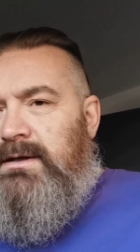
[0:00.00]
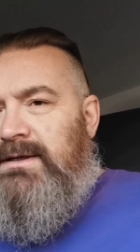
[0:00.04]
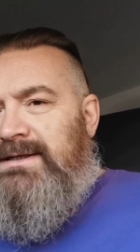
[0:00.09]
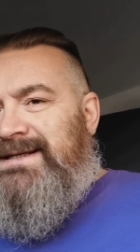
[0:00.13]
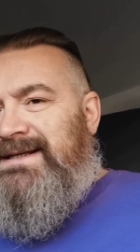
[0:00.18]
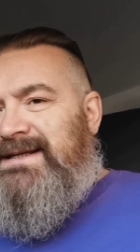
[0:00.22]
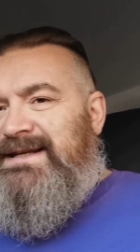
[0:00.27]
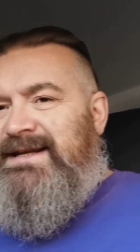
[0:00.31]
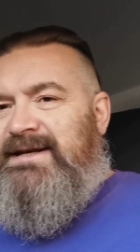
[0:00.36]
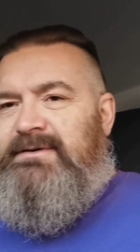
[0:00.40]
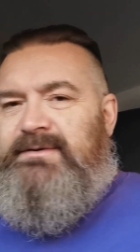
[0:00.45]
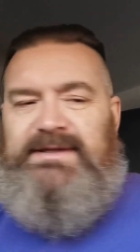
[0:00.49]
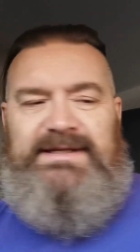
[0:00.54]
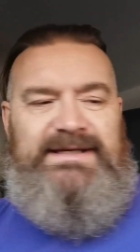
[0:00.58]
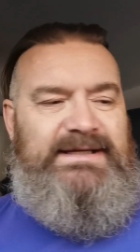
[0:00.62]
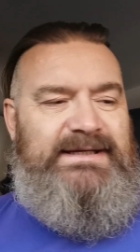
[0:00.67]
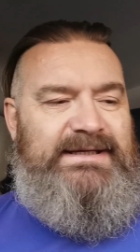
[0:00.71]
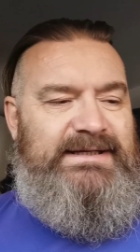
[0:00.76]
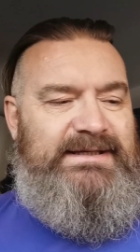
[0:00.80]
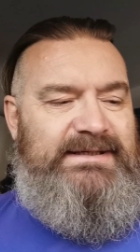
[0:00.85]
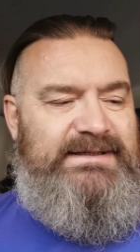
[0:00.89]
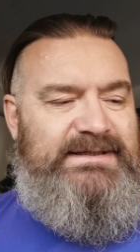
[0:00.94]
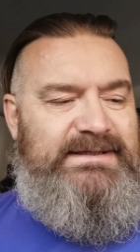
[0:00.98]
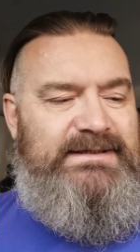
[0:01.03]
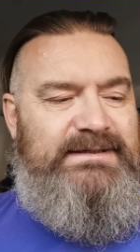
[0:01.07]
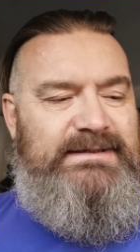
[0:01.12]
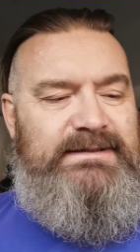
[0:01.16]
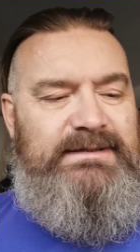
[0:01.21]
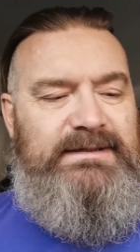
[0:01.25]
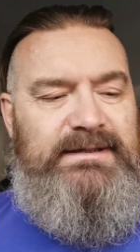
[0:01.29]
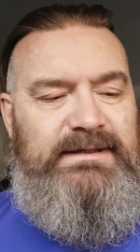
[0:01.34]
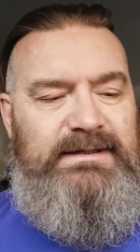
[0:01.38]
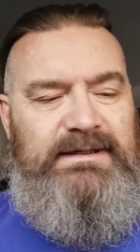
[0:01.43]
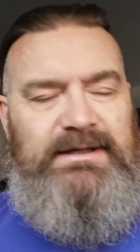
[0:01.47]
So Nauthiz
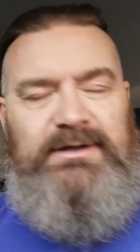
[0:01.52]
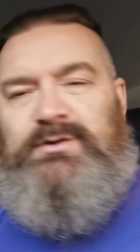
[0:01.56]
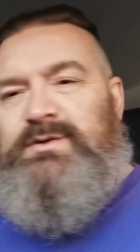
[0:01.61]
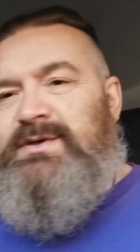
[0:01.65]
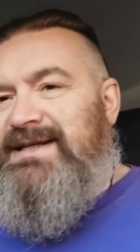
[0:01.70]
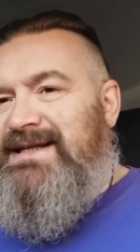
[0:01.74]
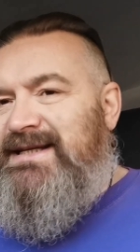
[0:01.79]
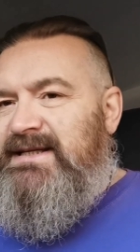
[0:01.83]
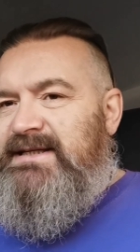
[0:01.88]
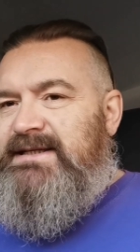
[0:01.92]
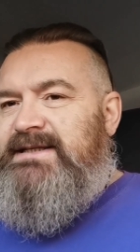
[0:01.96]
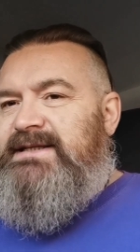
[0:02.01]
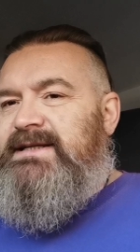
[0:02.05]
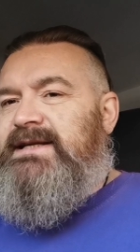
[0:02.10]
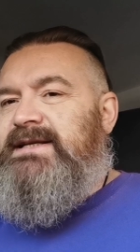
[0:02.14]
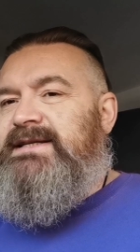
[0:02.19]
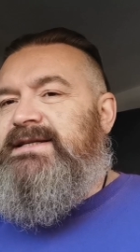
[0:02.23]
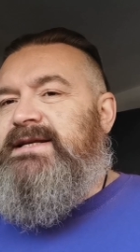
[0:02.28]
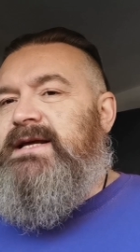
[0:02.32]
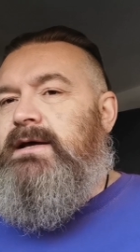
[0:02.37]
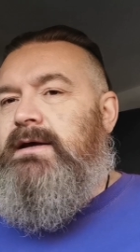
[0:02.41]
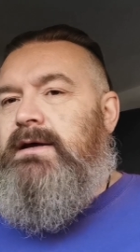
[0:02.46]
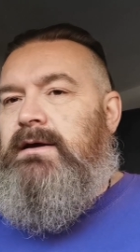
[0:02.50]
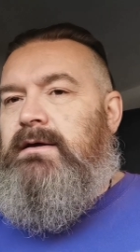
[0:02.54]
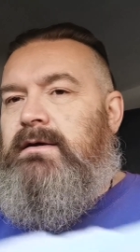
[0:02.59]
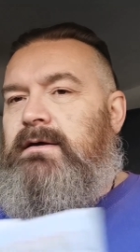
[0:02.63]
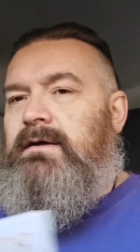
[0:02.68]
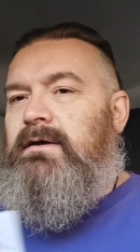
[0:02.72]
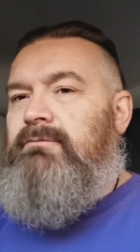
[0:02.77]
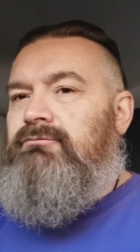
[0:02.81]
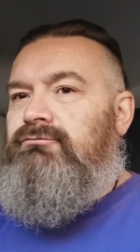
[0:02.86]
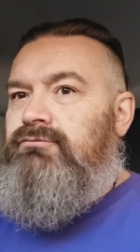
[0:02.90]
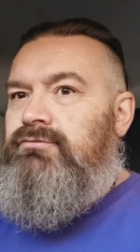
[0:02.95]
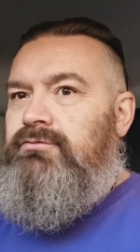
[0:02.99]
is a
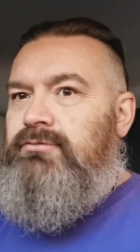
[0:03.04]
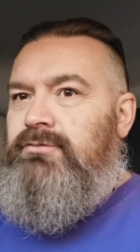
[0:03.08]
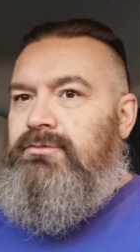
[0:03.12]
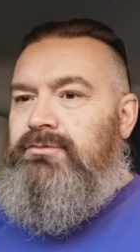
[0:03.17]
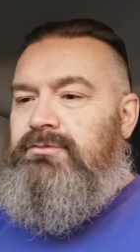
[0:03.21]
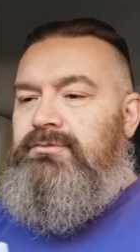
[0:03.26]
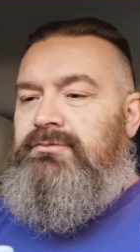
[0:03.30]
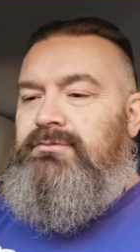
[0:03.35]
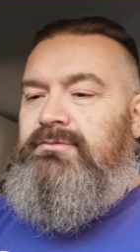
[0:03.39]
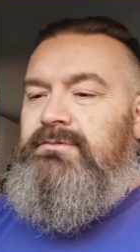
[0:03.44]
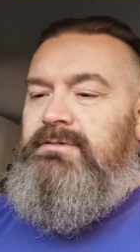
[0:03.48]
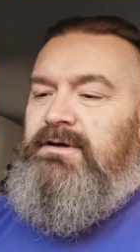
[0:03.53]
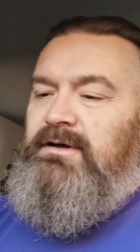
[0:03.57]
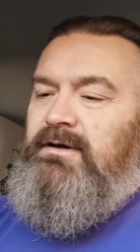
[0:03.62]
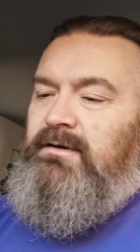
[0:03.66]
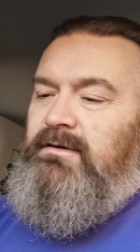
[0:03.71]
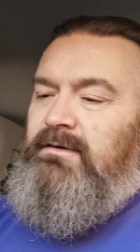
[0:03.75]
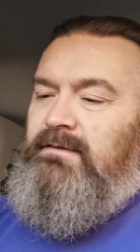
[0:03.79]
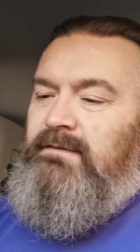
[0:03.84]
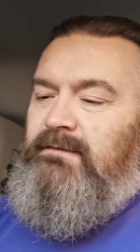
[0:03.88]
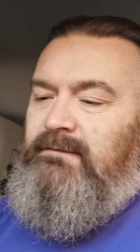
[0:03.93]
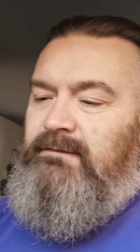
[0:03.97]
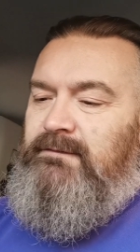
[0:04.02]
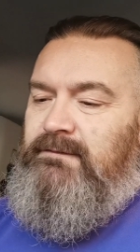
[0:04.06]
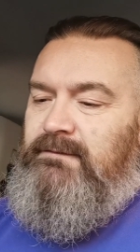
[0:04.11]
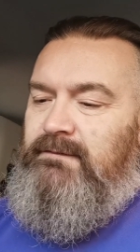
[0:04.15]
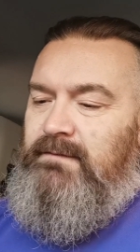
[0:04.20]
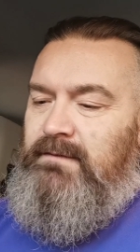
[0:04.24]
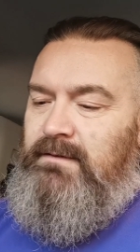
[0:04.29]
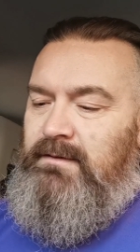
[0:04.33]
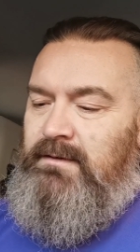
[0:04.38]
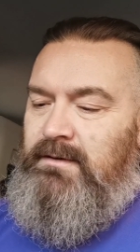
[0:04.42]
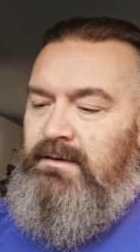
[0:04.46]
rune of